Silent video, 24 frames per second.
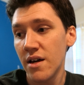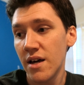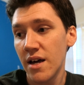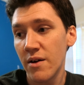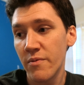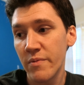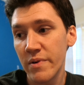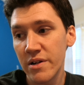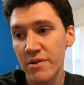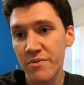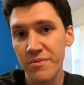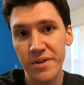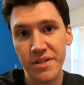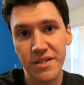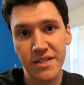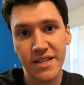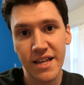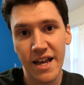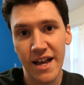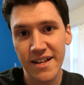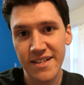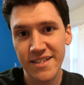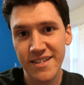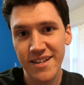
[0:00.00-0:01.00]
And we don't want
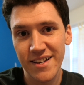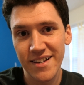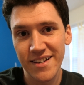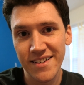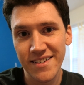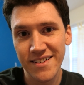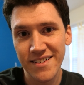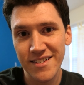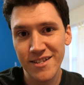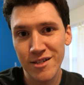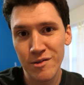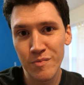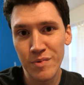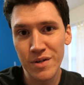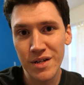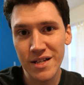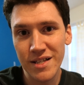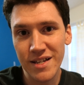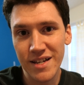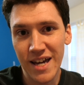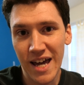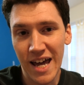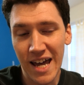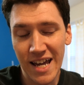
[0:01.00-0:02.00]
that to be
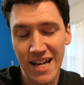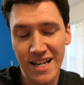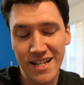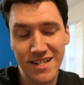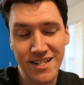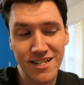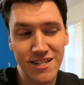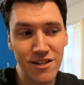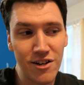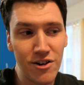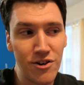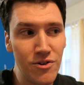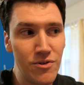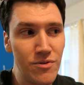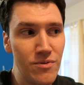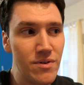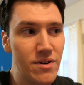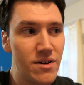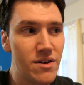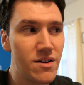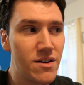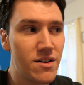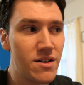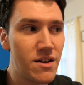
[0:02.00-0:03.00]
the case. So
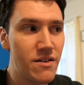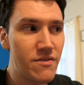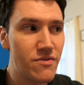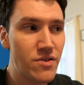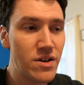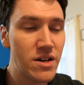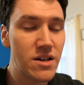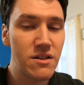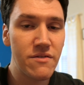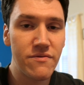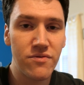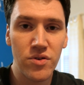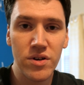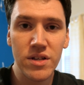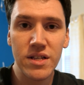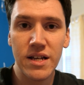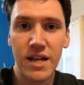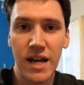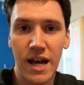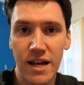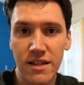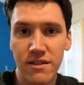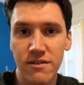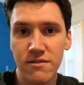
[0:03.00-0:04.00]
if we can avoid the
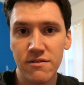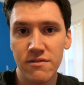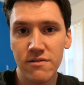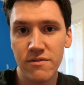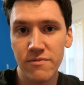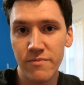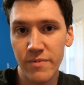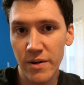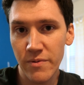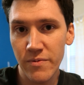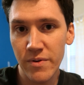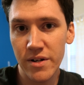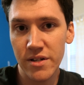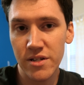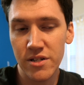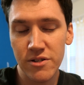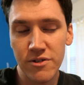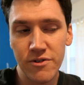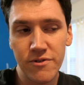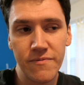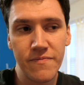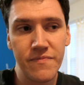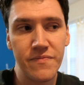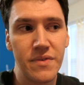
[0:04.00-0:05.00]
catheter, we want
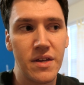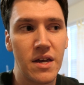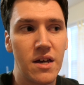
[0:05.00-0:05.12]
to.